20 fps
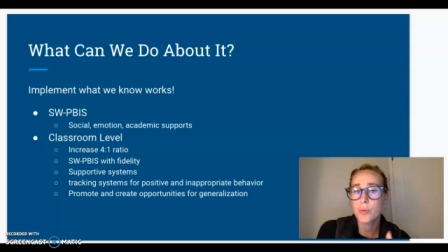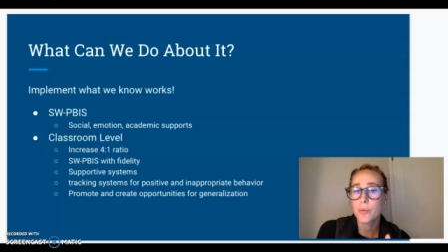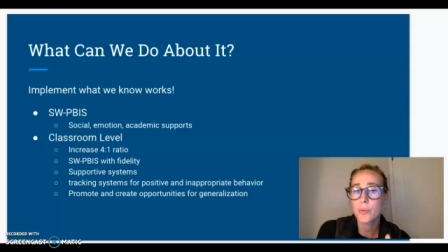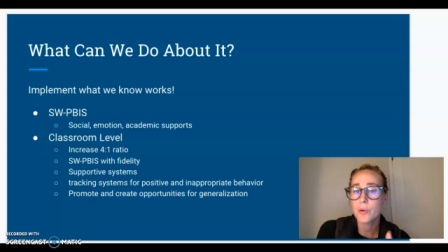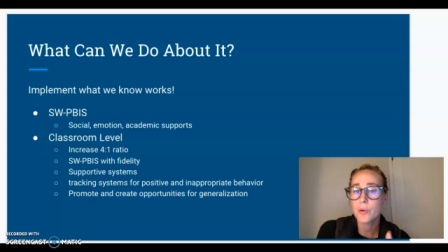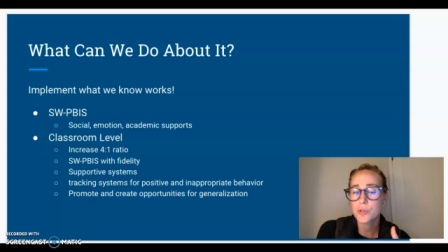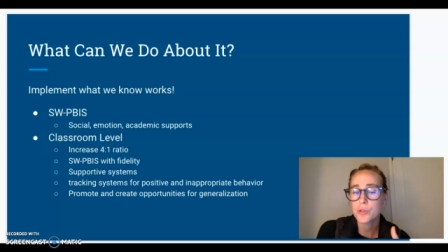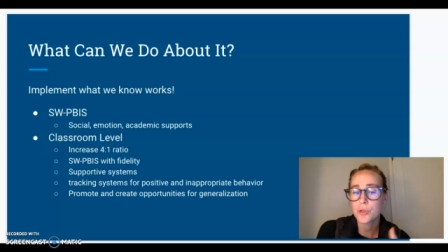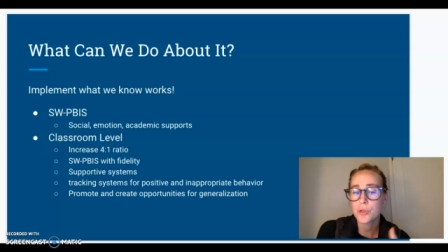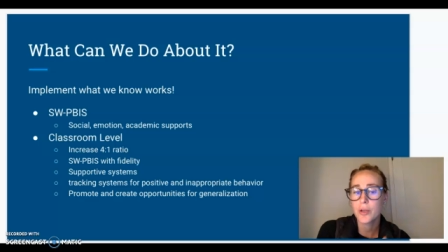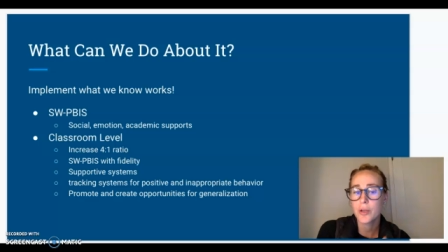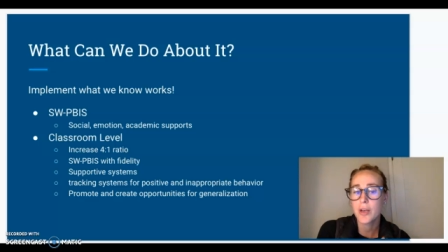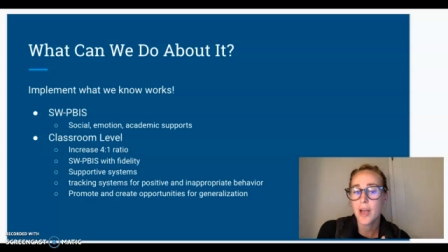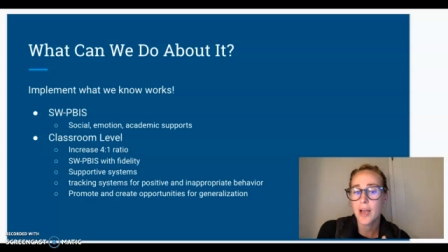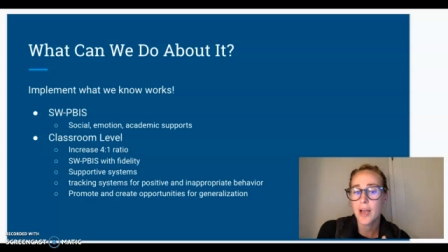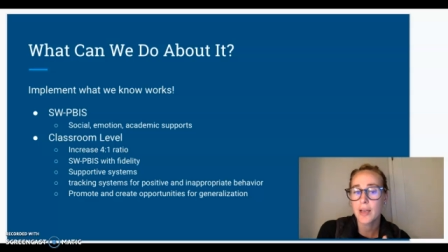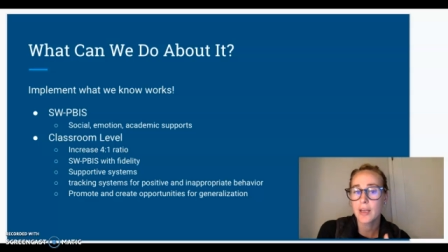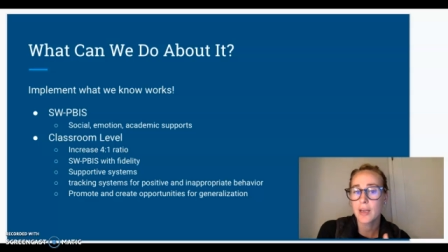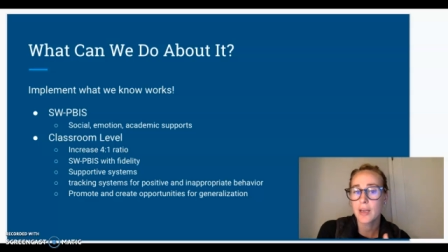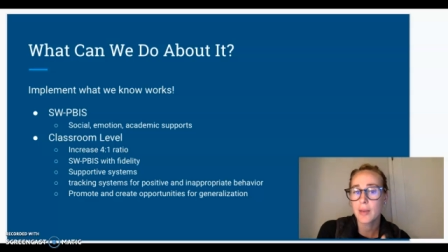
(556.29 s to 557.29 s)
emotional, and
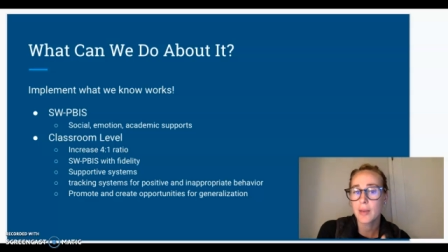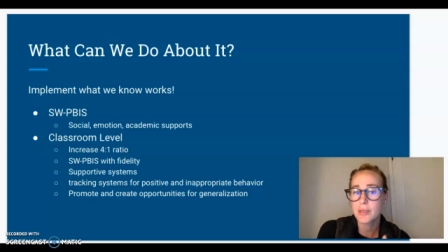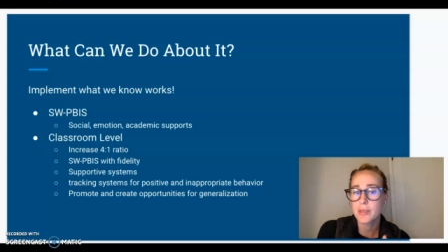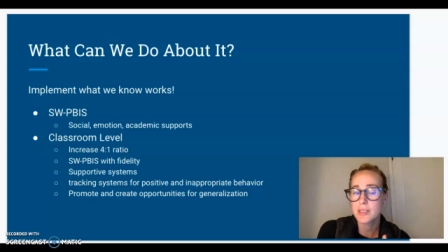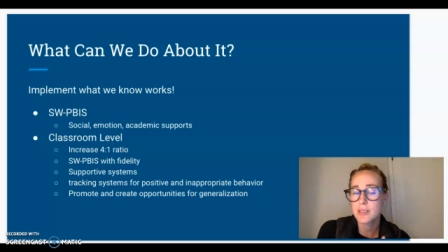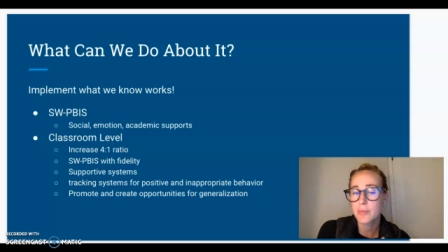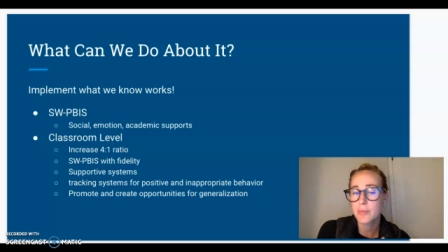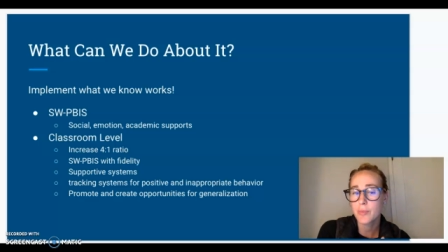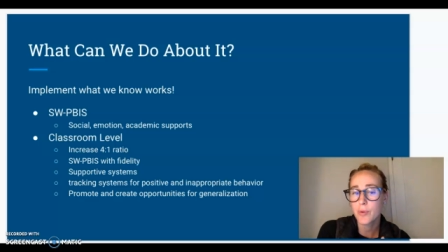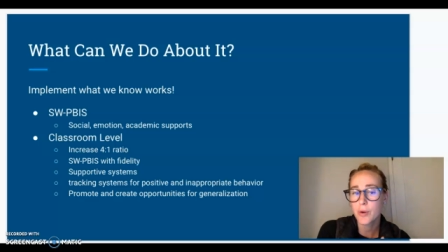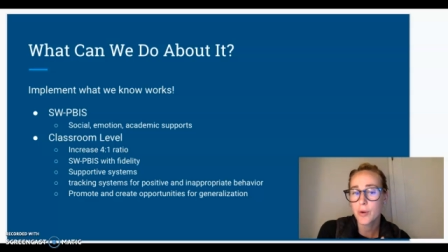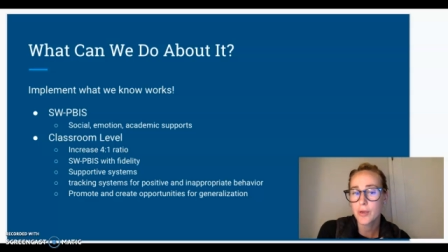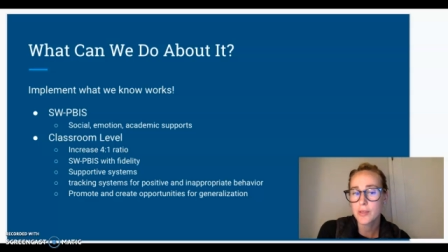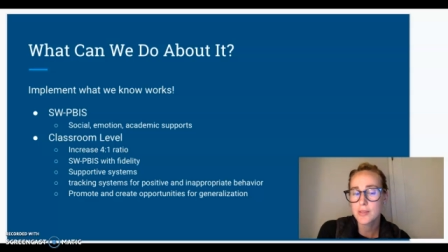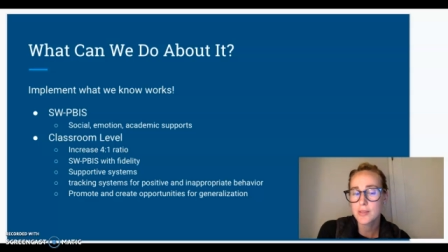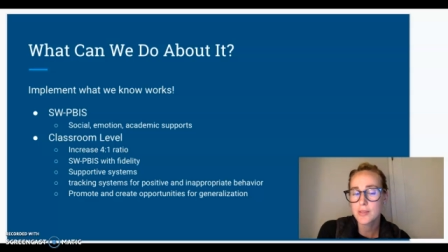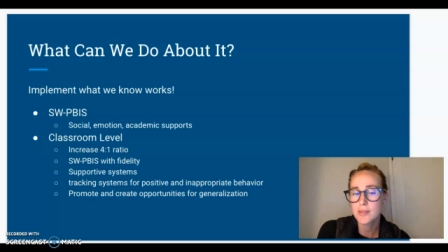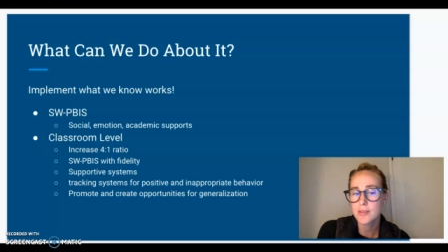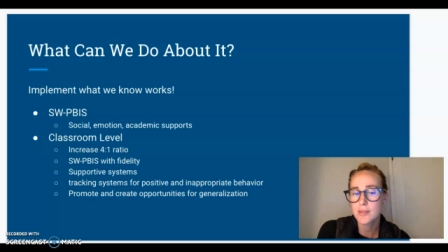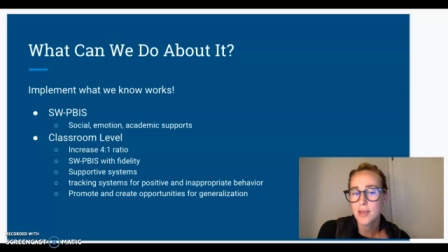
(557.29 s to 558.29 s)
academic
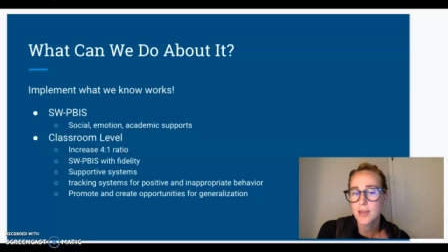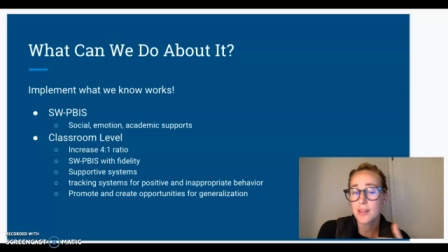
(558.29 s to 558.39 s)
supports.